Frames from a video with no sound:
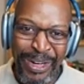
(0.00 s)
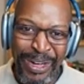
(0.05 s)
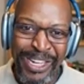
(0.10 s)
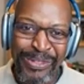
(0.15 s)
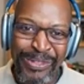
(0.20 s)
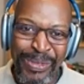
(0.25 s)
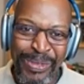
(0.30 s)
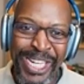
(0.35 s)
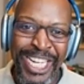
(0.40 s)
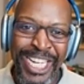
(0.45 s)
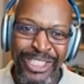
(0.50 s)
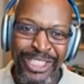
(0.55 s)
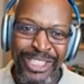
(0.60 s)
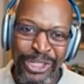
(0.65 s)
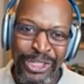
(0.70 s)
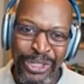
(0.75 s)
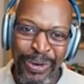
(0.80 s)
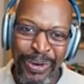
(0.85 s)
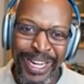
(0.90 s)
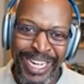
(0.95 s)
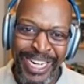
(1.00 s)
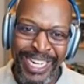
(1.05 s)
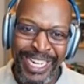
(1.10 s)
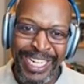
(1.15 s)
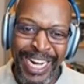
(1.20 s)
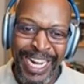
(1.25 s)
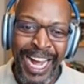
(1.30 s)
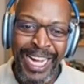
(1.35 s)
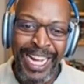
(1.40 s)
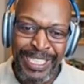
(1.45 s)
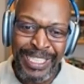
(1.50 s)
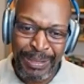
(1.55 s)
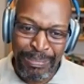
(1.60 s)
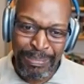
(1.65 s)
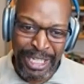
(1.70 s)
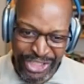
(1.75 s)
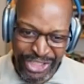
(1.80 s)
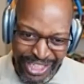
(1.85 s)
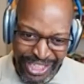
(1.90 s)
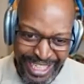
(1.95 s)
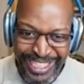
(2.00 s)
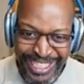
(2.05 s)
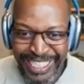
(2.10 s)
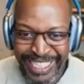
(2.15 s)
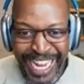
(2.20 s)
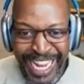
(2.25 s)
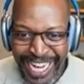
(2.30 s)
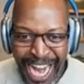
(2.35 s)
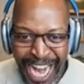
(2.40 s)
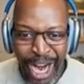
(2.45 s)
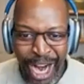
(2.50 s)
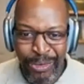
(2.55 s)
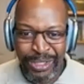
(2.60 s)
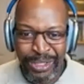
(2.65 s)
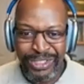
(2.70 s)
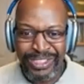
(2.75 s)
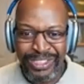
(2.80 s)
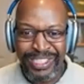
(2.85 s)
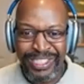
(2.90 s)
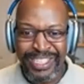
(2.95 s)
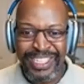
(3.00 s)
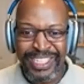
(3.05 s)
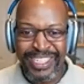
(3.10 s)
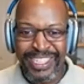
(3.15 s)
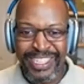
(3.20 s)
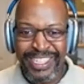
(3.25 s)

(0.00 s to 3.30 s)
right? We we get to join in God's mission. It's not ours.